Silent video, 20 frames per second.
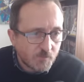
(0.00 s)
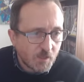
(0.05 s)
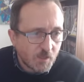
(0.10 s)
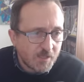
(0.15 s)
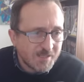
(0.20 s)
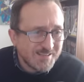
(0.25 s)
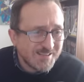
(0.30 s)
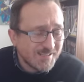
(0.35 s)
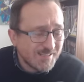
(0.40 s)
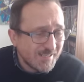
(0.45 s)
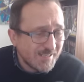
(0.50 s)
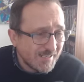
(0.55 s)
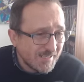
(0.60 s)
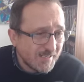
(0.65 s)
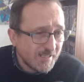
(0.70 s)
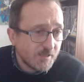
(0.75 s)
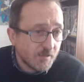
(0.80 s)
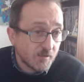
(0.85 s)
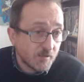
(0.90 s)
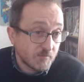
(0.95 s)
in the
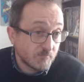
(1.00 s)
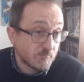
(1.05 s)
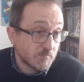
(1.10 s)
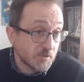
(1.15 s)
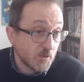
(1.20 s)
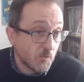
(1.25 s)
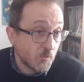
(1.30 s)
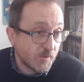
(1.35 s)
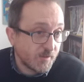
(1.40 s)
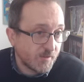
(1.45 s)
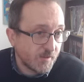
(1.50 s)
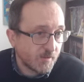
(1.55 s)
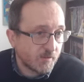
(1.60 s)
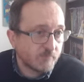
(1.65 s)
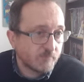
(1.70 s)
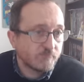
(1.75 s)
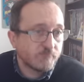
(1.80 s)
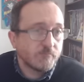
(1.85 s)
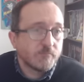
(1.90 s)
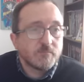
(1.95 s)
league, so we think.
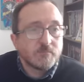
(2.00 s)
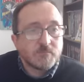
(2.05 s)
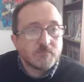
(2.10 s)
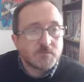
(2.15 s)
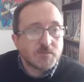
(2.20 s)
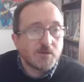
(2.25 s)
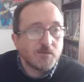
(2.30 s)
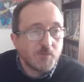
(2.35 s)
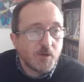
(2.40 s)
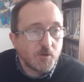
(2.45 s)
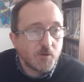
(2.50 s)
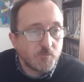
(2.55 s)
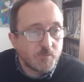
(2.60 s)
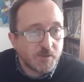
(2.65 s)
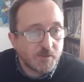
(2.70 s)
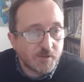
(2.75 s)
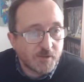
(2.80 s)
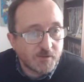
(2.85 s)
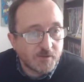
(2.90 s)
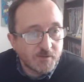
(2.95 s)
So I'm
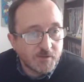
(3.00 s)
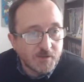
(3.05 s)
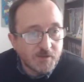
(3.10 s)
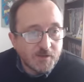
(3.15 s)
hoping there.